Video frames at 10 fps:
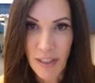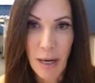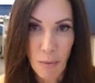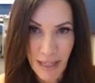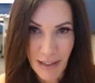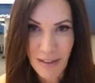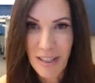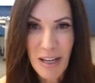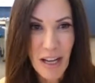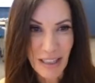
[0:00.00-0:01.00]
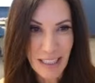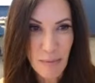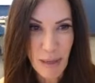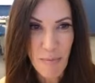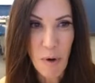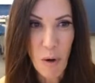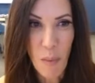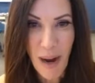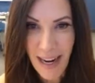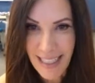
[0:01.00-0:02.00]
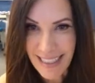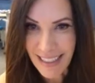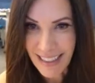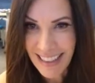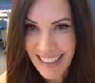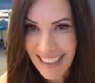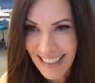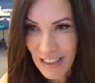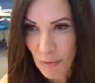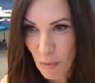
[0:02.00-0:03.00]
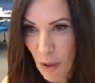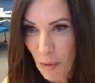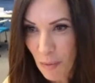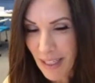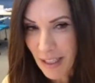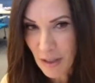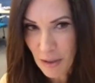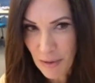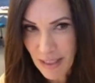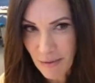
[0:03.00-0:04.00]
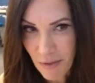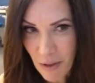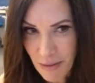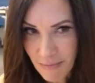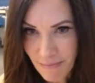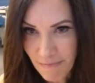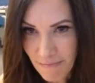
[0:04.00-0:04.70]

Now we are a little bit more wiser to what we can use it for.